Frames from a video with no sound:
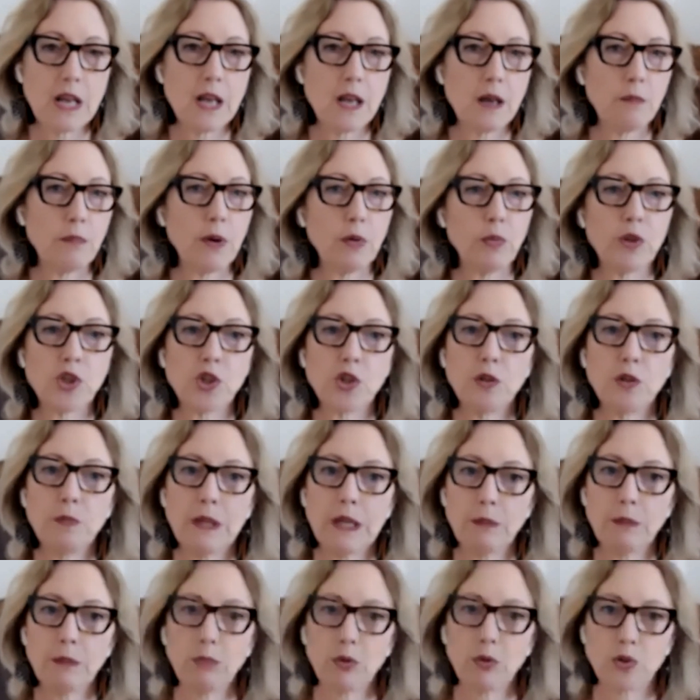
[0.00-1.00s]
But we should
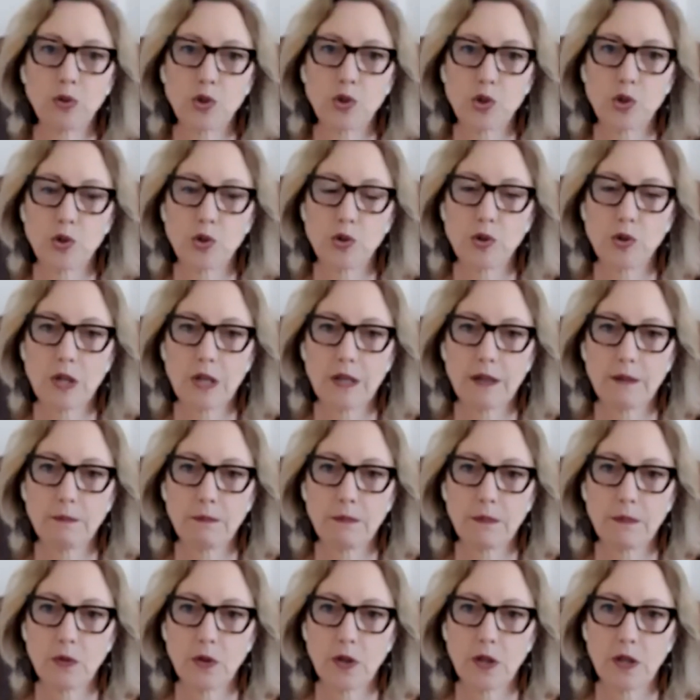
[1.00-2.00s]
be able to
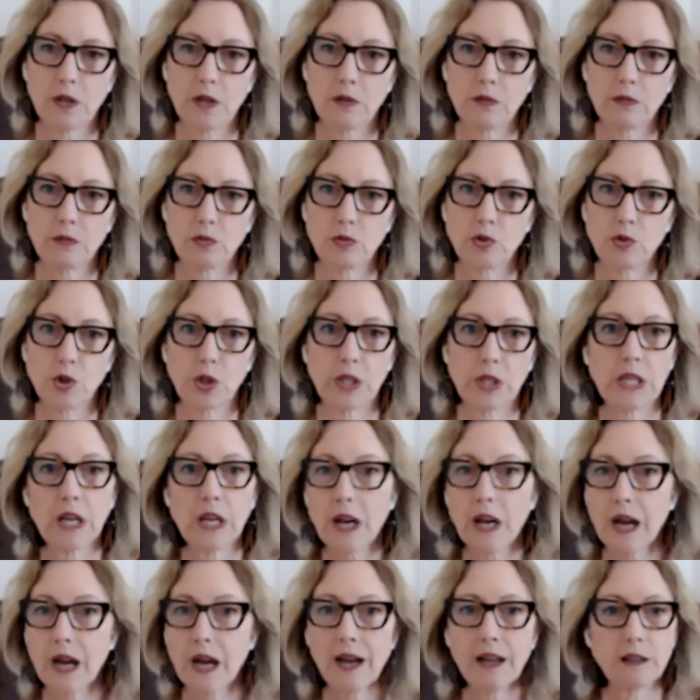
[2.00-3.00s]
um, uh, to hear.
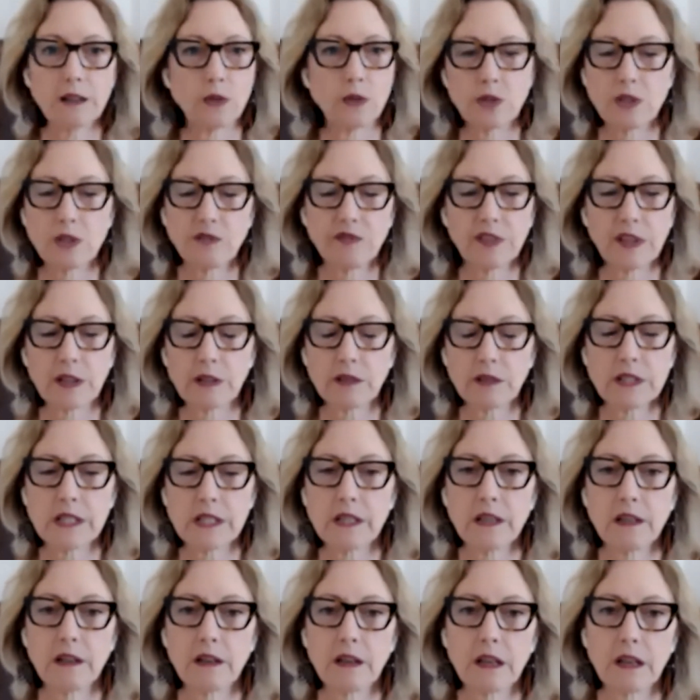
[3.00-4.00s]
I had no
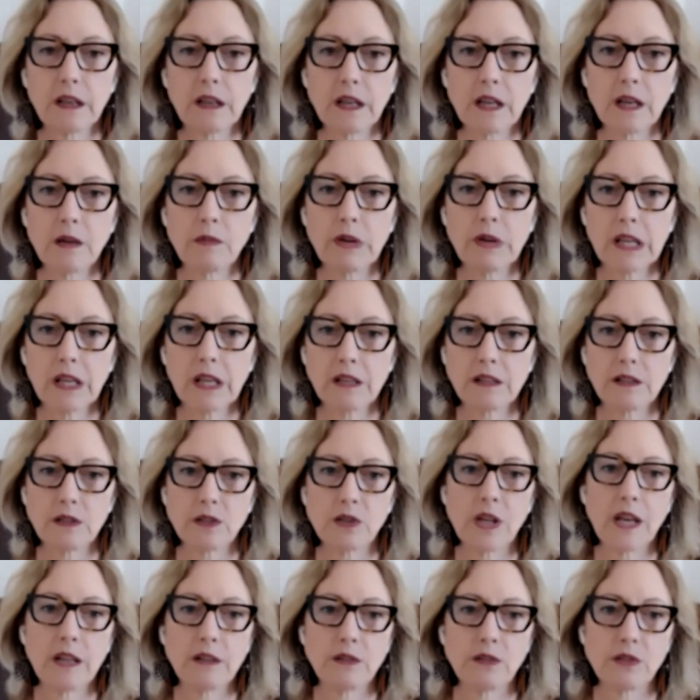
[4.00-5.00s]
difficulty hearing and
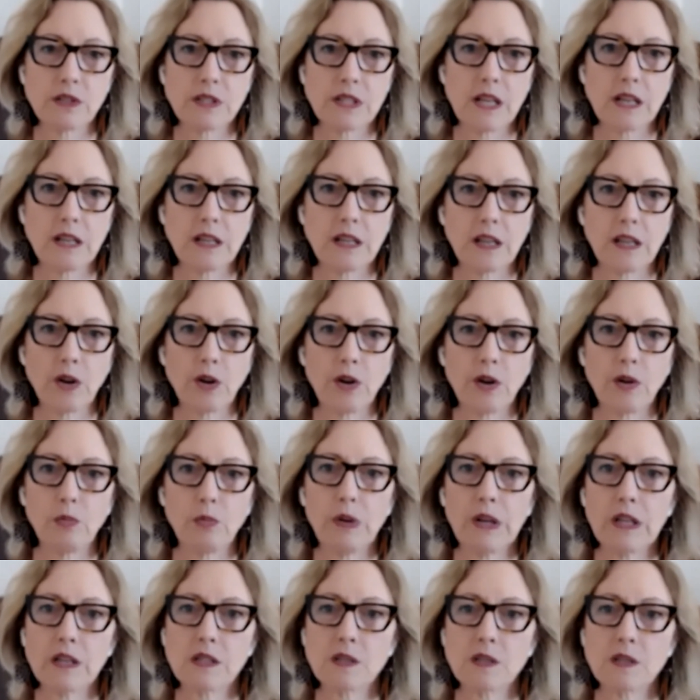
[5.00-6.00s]
understanding her
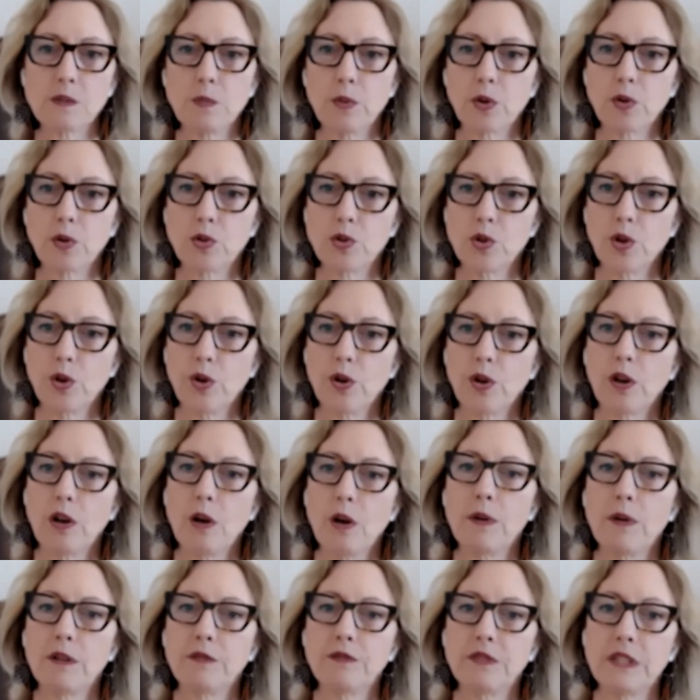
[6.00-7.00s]
when I spoke to her a
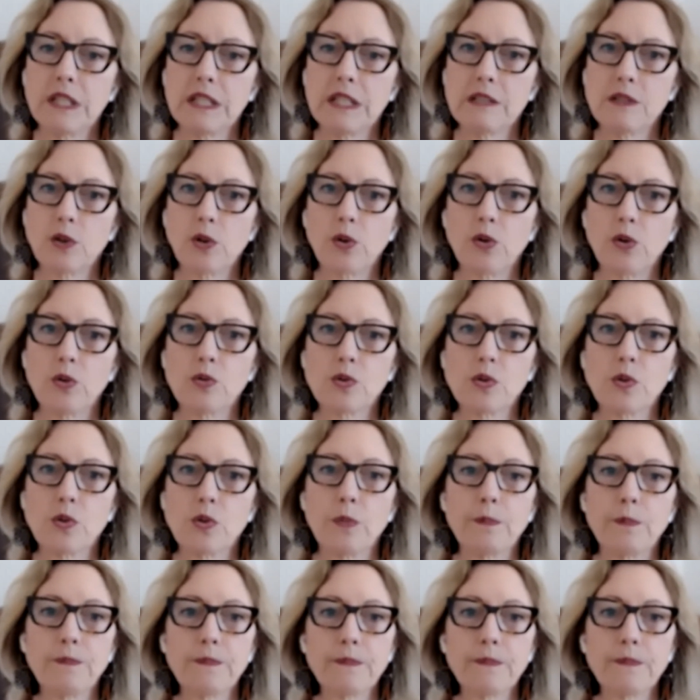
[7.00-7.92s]
couple of days ago. So.